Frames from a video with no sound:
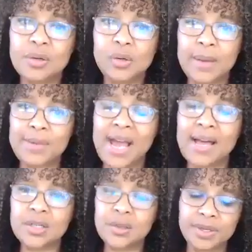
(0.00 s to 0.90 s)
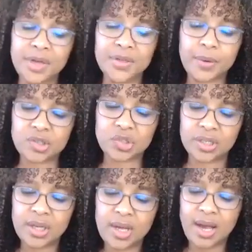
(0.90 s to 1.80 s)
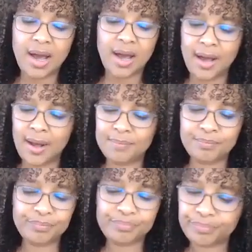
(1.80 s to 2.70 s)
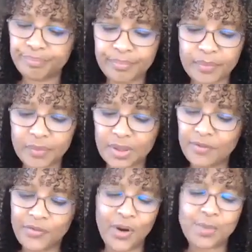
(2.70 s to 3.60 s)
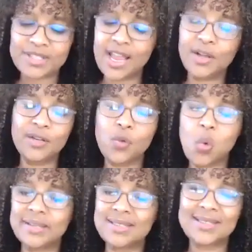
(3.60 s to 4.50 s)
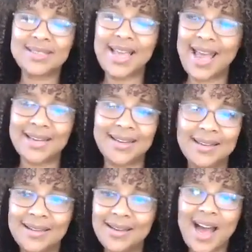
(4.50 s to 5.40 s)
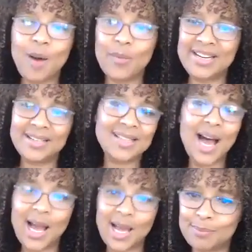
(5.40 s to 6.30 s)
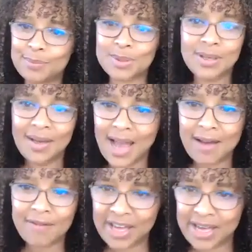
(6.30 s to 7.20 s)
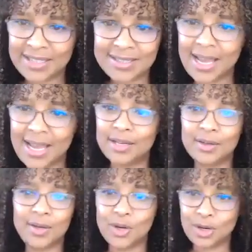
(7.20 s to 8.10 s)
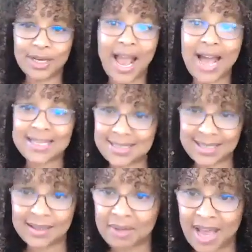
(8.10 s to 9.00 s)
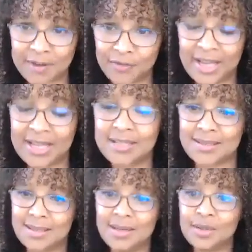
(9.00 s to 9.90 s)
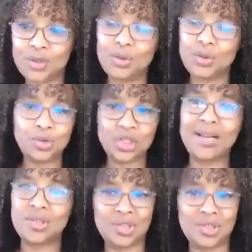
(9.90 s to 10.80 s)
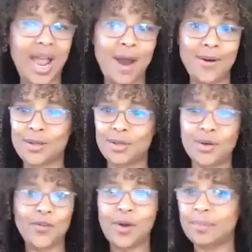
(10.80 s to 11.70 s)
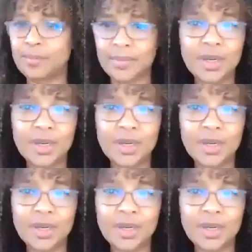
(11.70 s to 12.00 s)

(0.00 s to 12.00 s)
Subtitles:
let me ask you another question. From a scale of 1 to 10, how many times have they taken your casting advice to change the character from,